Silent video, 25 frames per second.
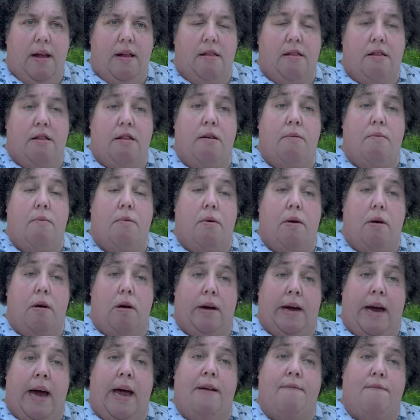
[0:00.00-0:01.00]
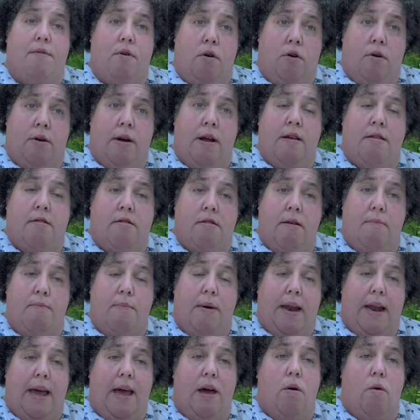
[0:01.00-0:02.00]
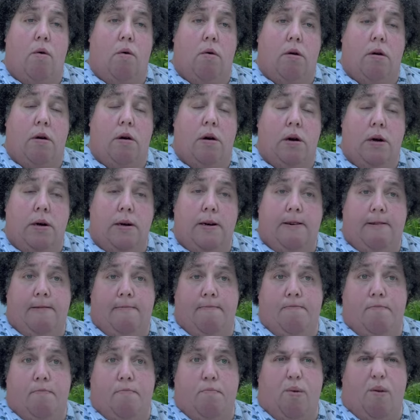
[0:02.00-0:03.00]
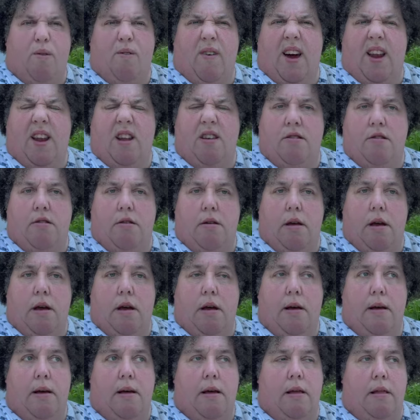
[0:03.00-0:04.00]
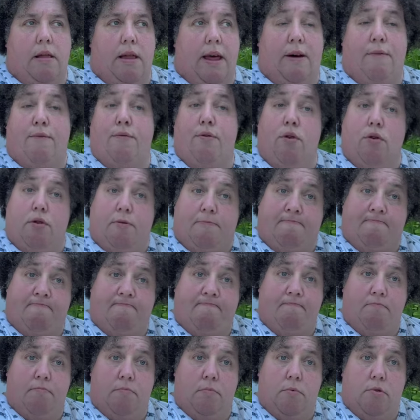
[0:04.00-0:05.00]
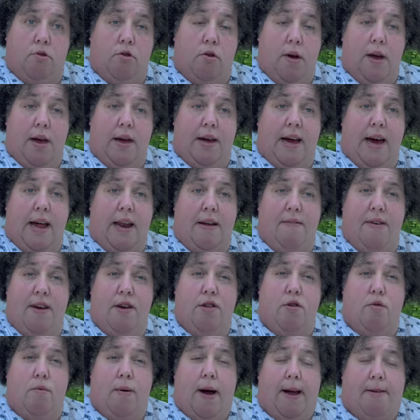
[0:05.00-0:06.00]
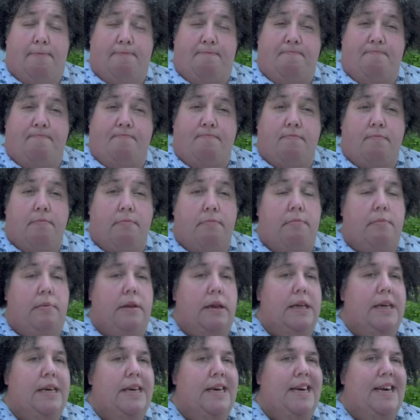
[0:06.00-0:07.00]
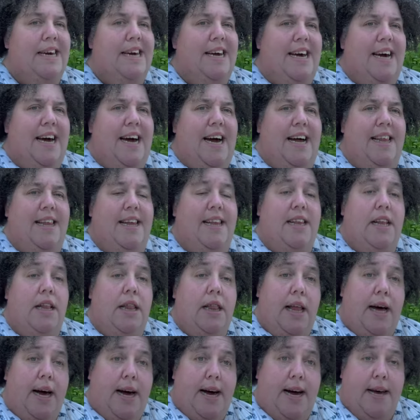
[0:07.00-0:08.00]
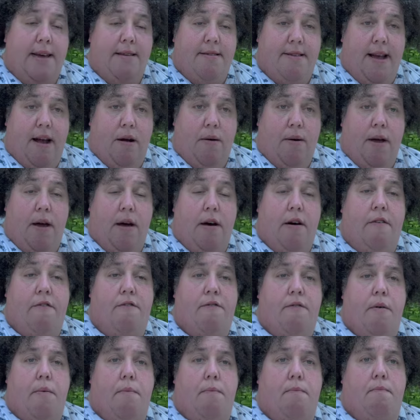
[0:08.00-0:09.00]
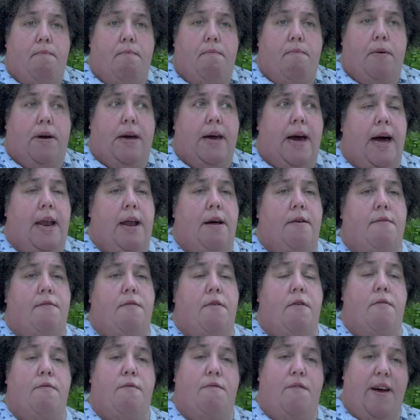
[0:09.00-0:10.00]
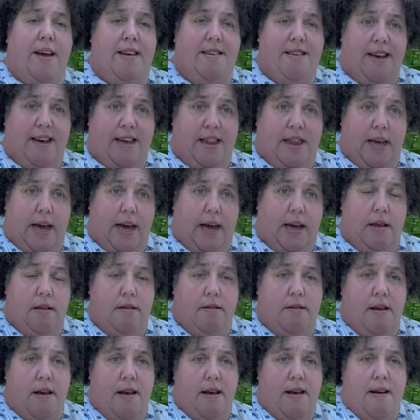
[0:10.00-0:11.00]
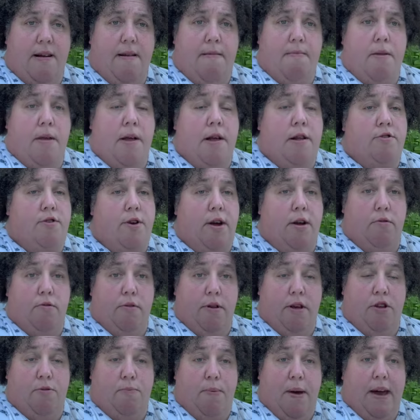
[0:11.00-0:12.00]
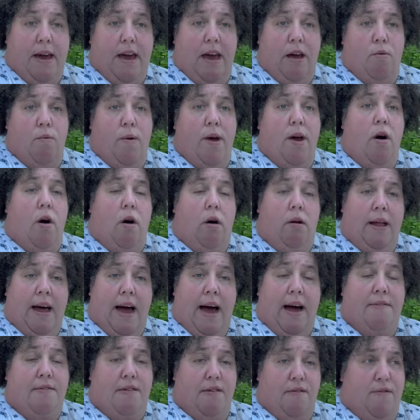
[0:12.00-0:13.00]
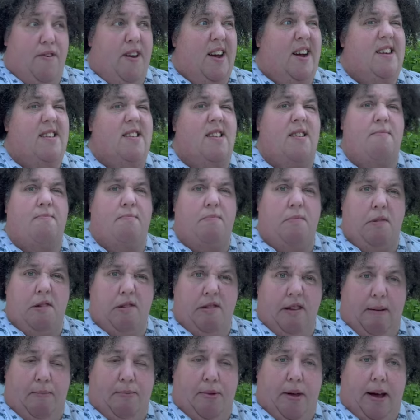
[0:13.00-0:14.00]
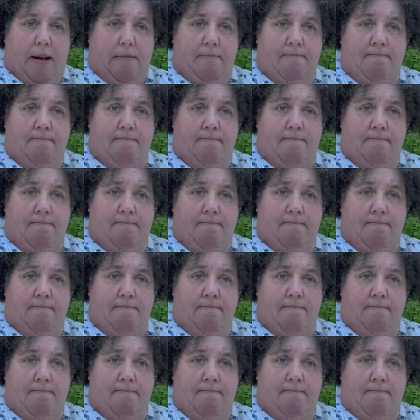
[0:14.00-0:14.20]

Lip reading: to kind of earn us some money or provide us like food. So you kind of either way. And then the last area of kind of fixing things, generally speaking, we all have to fix something.